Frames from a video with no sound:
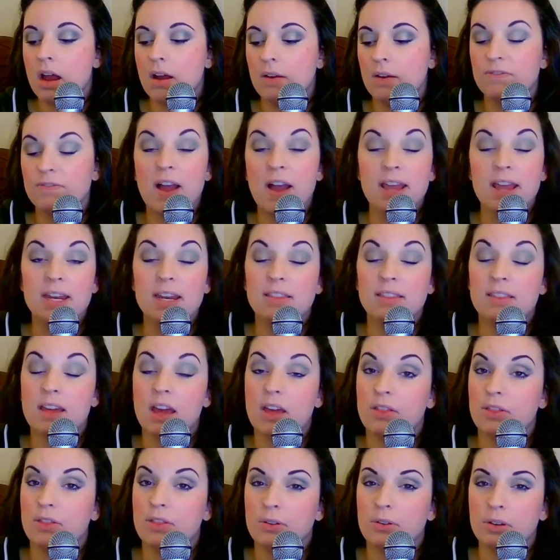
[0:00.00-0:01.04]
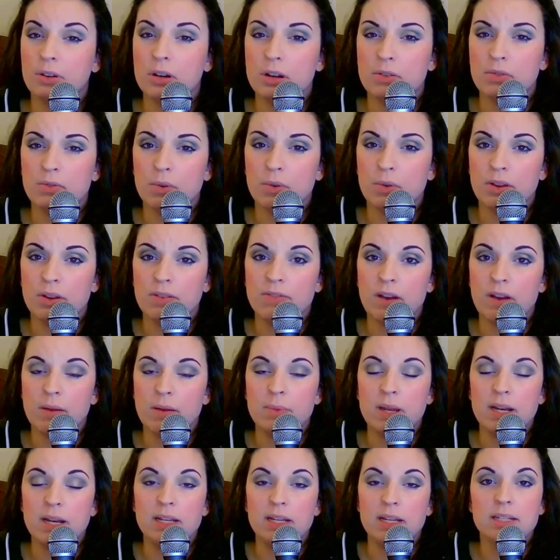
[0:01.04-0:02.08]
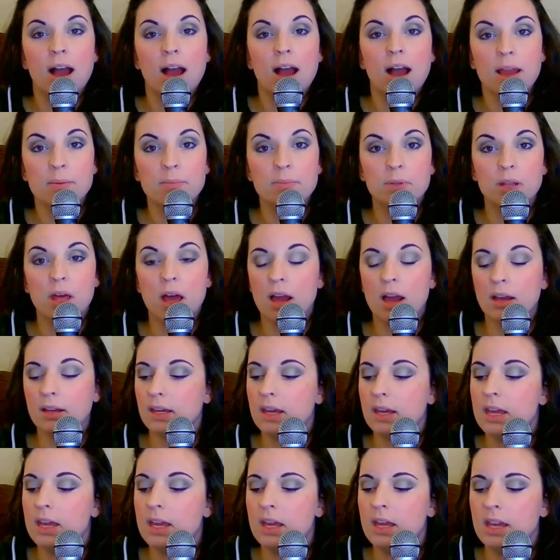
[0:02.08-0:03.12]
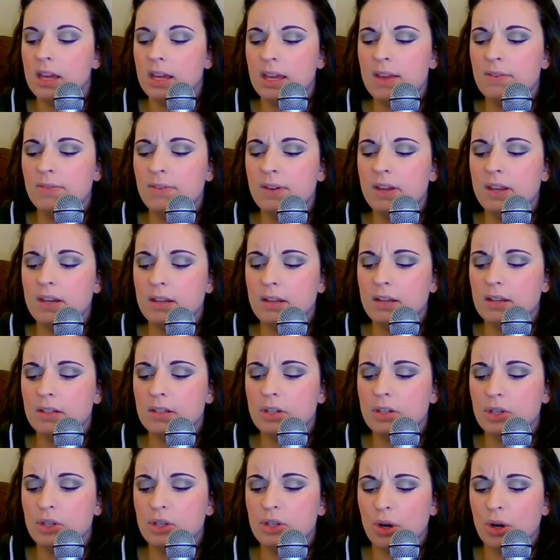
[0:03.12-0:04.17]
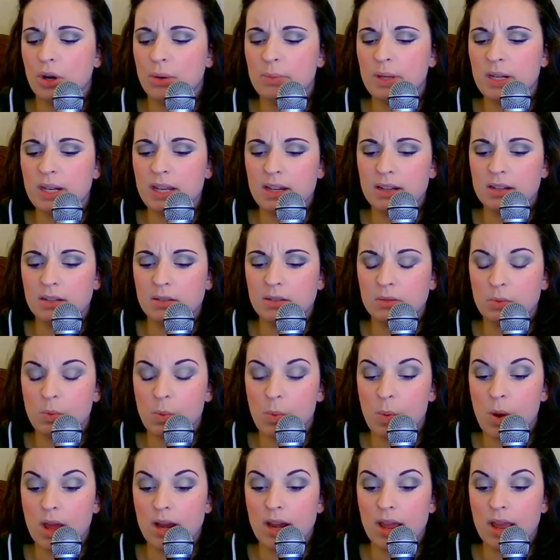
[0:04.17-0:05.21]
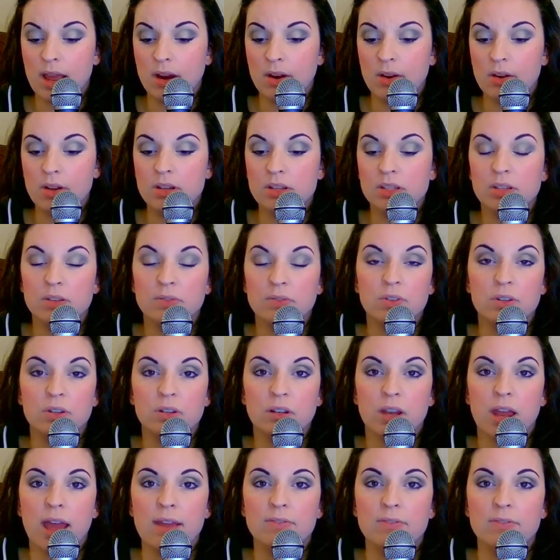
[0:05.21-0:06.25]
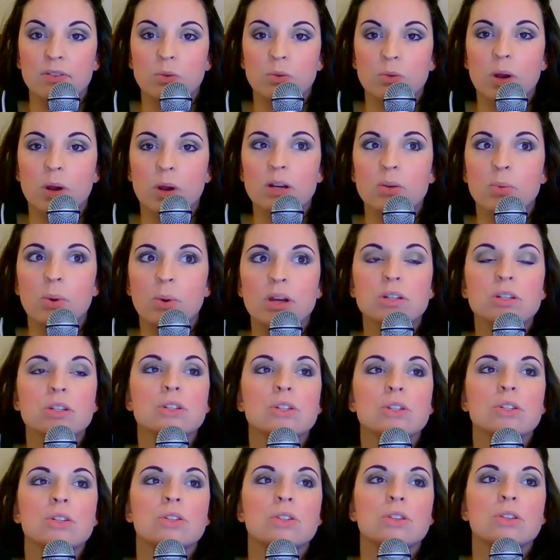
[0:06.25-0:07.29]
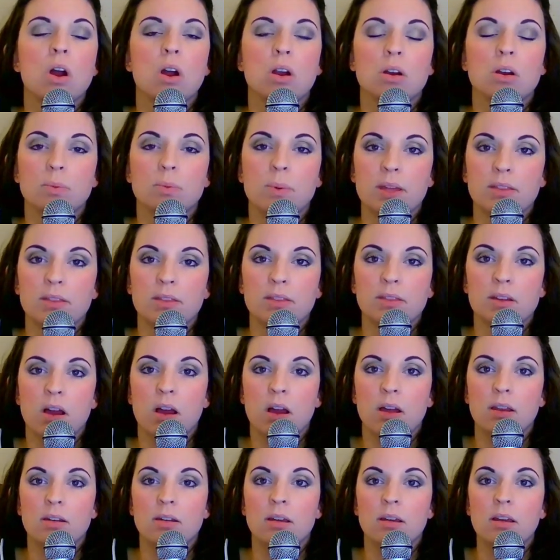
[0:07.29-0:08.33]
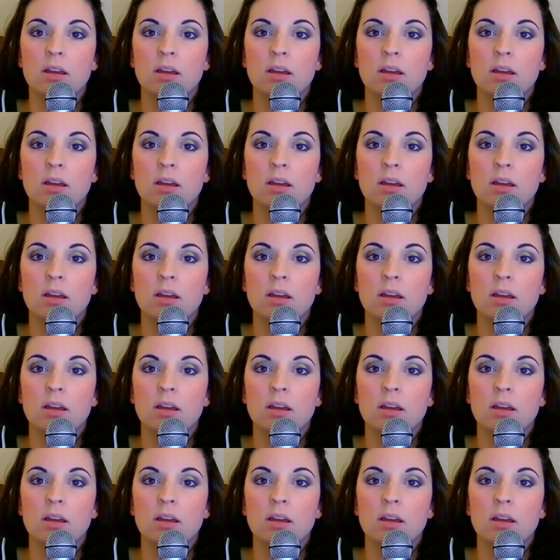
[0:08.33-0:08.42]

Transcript: finding that 30 to 45 minute time block, even determining what areas of your life and where to start with on